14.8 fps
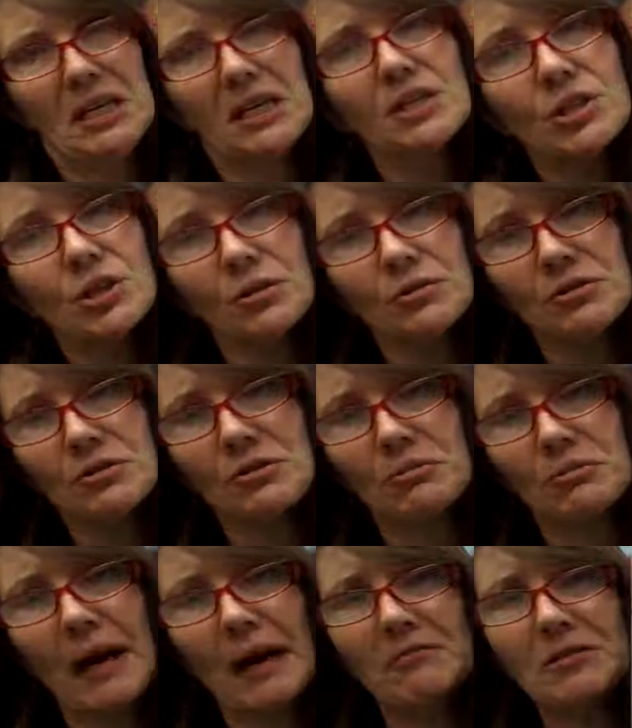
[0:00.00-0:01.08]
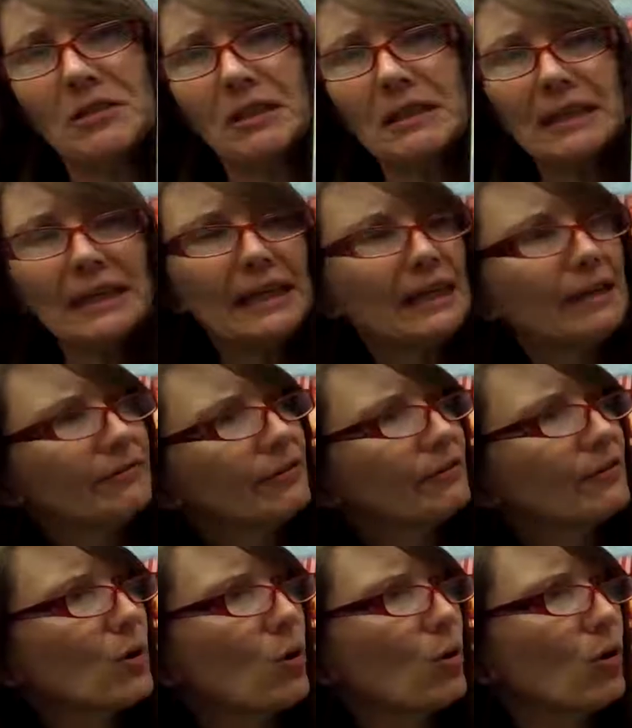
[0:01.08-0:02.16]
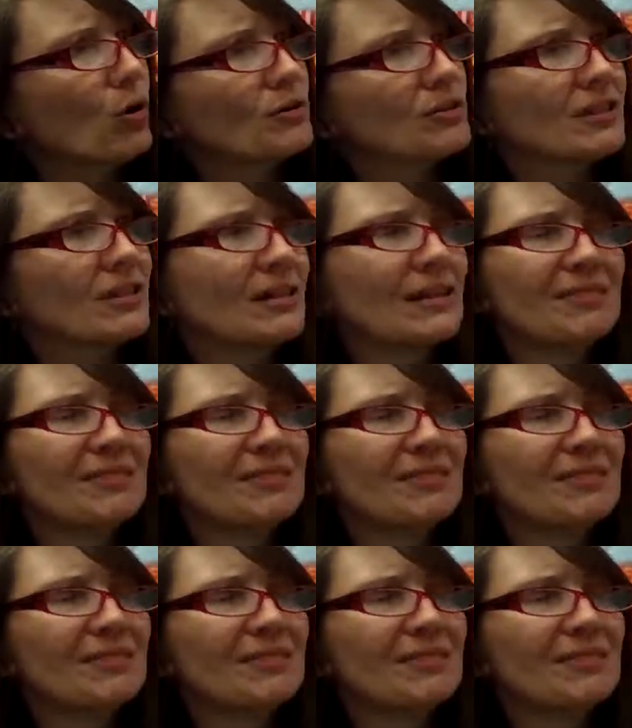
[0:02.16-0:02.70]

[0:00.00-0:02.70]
He turns around to leave, of course.